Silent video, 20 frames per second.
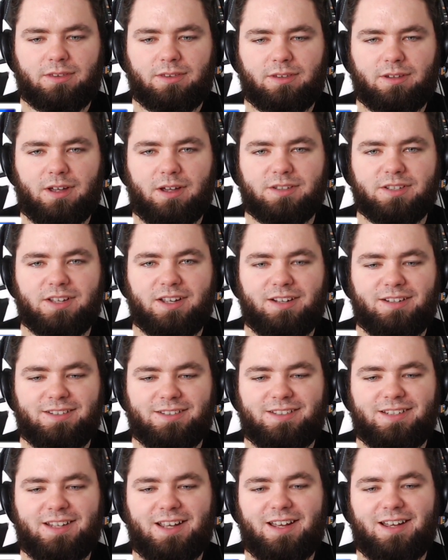I was gonna
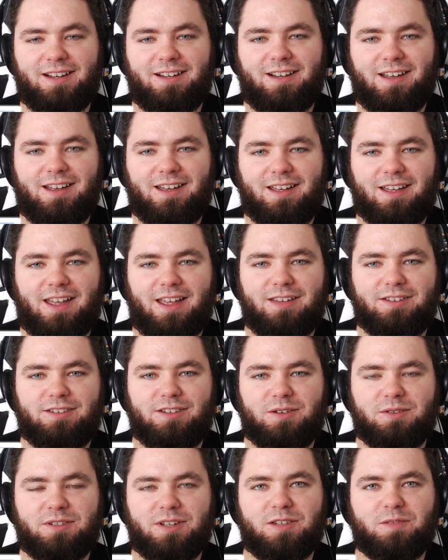say, like, he's
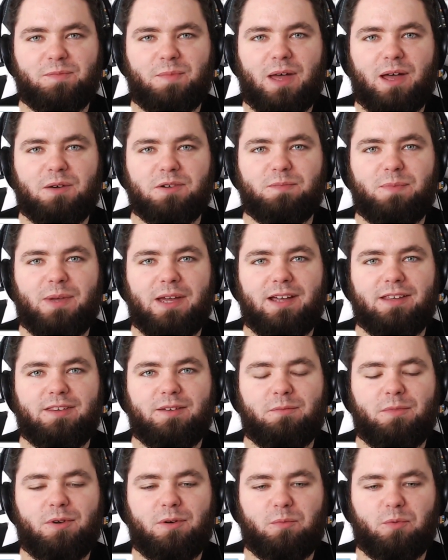using his powers better
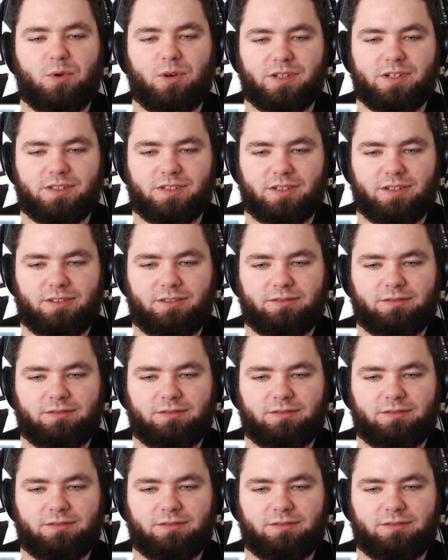than Mob was.